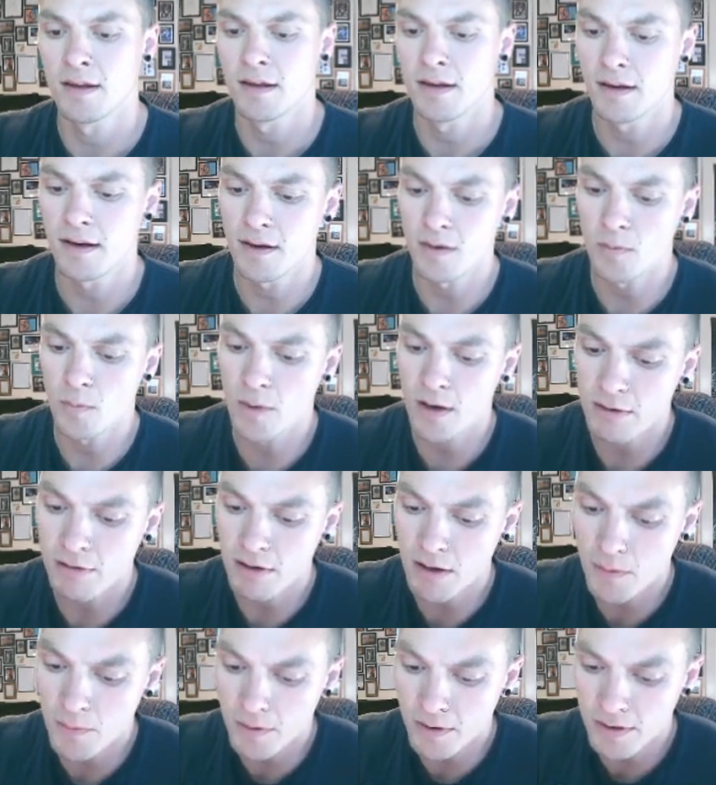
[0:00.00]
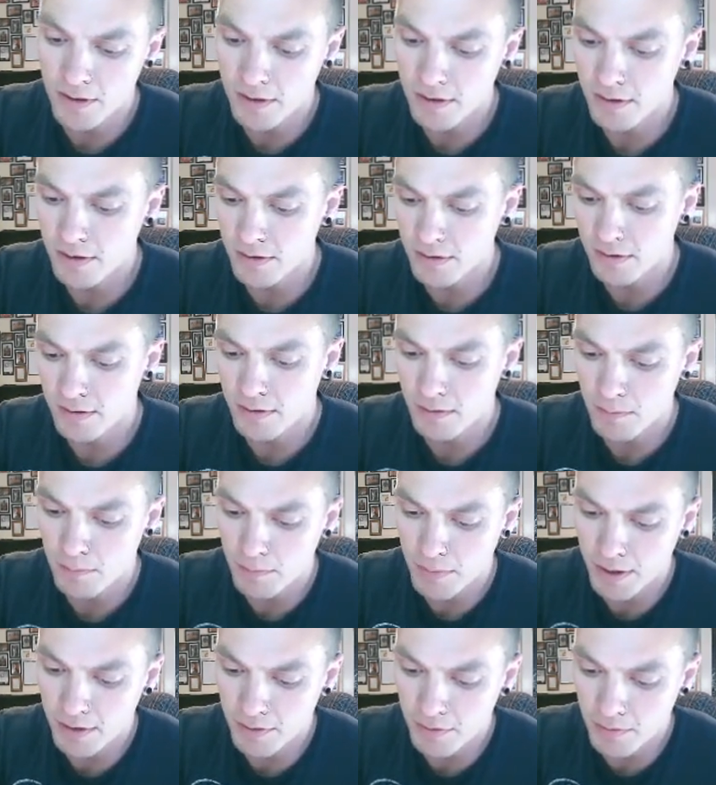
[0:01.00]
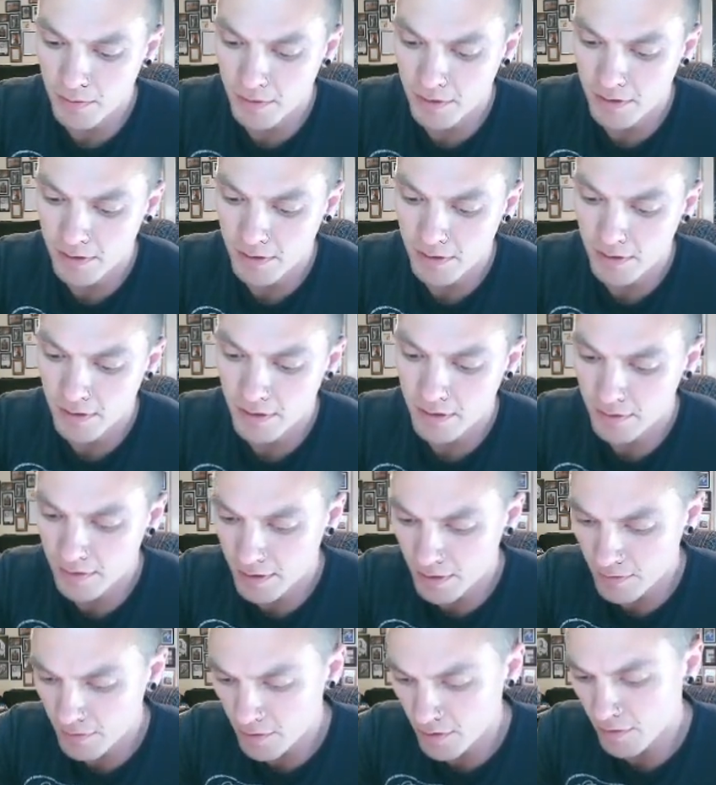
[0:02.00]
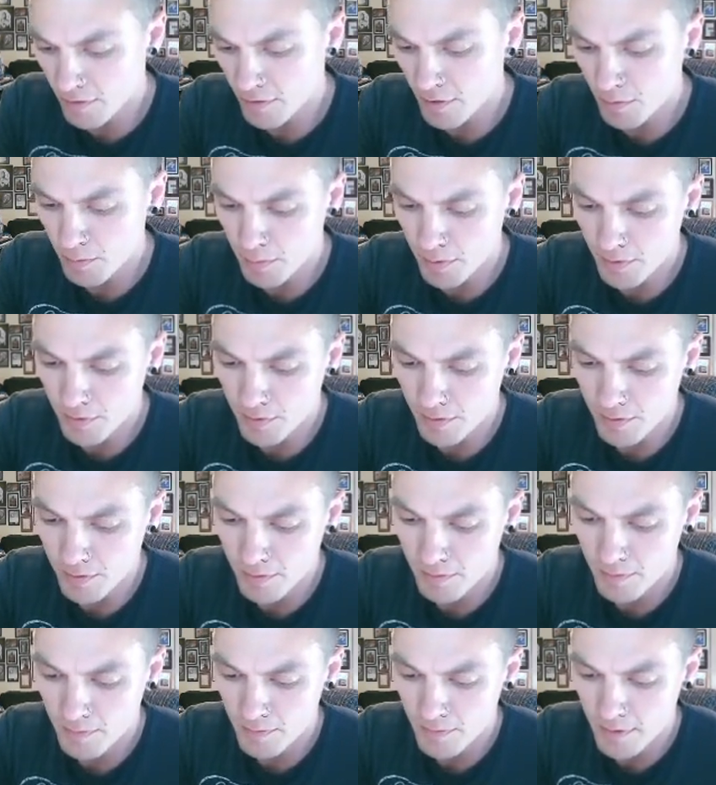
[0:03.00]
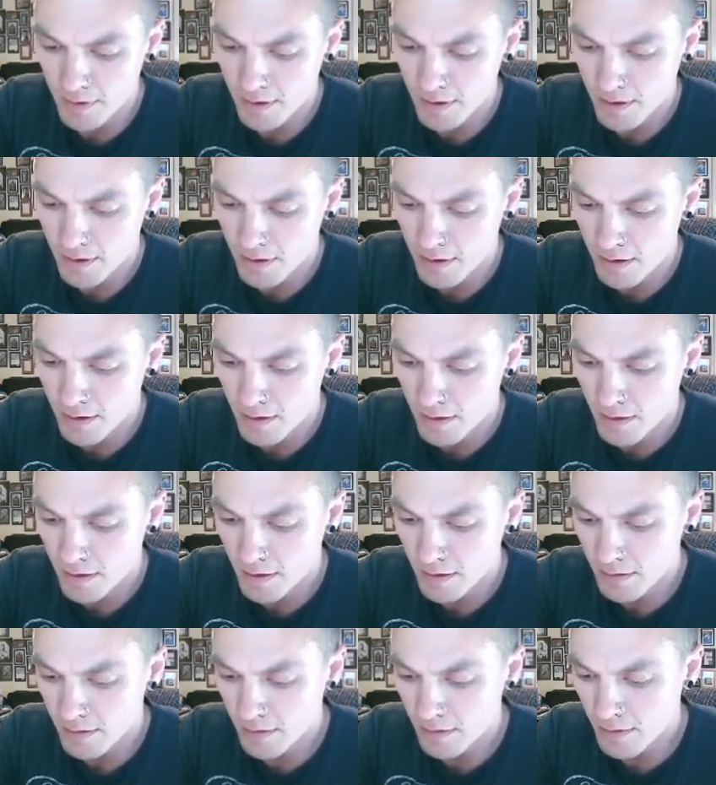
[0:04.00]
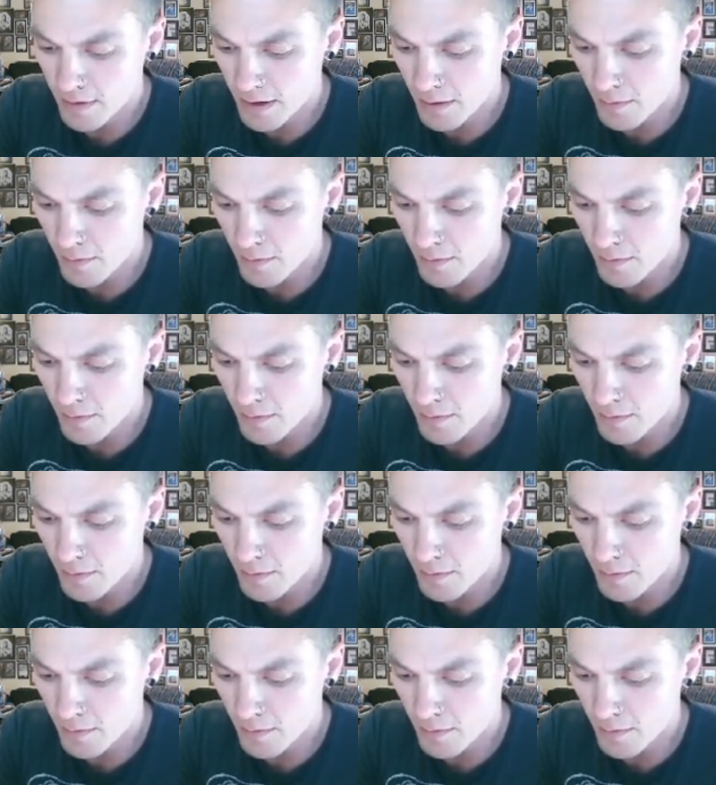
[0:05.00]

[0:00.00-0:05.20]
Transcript: Now where our pants were, instead of curving upwards, let's go that